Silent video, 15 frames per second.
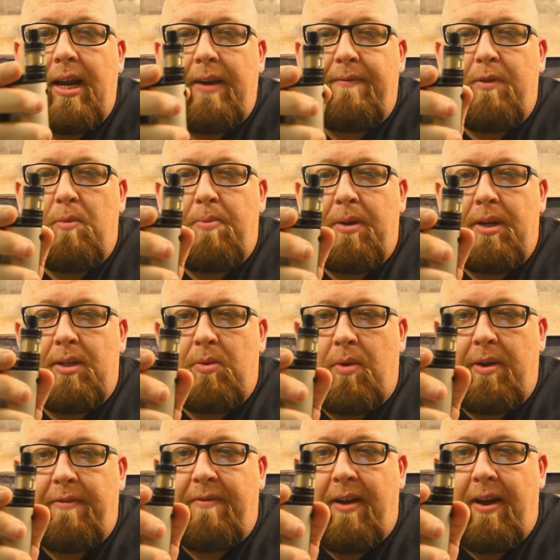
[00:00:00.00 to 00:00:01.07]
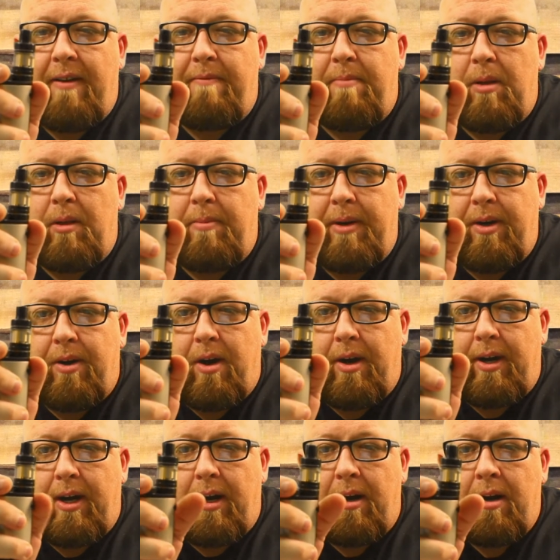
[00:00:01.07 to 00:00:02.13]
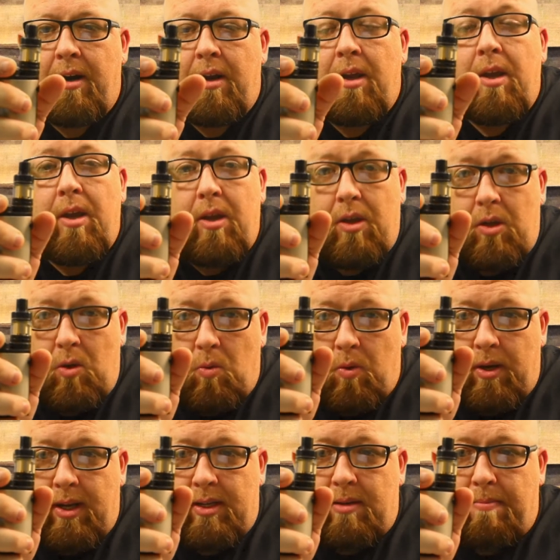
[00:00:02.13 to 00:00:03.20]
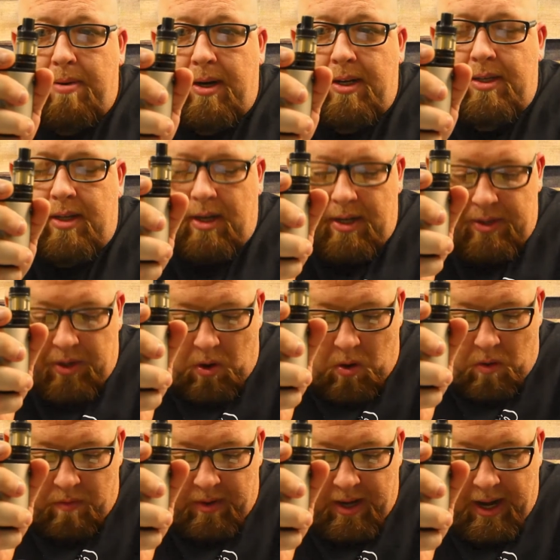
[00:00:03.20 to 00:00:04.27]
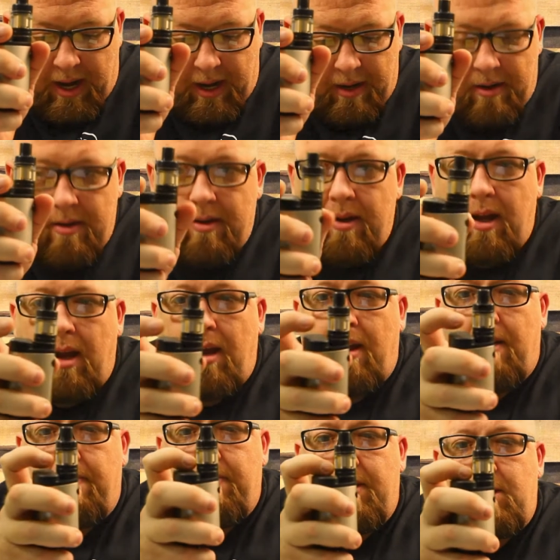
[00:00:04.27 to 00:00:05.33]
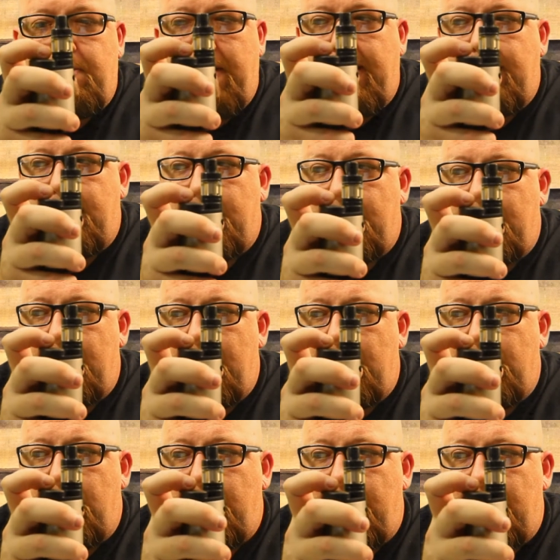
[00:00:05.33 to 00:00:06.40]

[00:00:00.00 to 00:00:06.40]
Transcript: And if you put a 25 millimeter on here, you will get some pretty serious overhang. The space that you